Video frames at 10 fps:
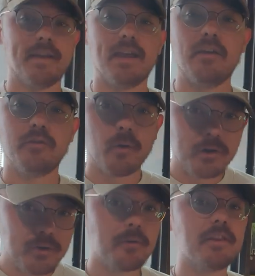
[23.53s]
If you are
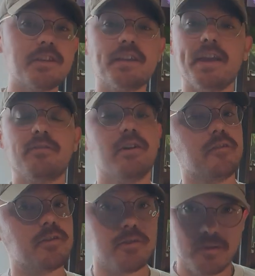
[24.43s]
new to the channel, if
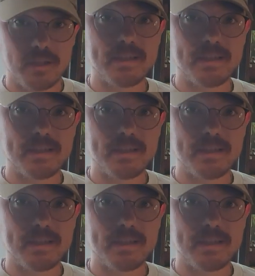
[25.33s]
you're new to the